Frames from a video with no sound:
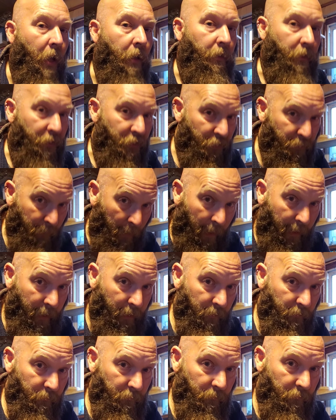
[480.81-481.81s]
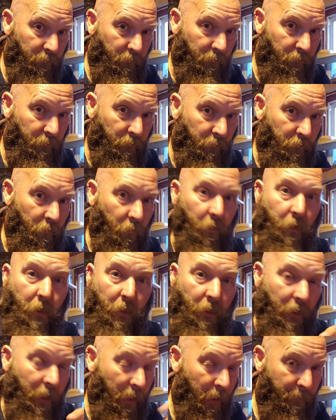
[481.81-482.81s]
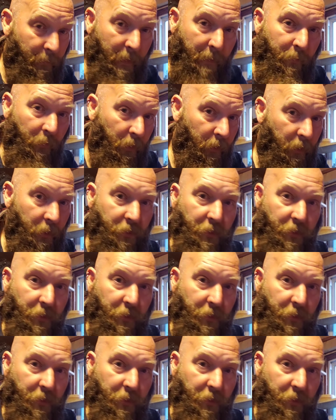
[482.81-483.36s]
despite what a lot of people are going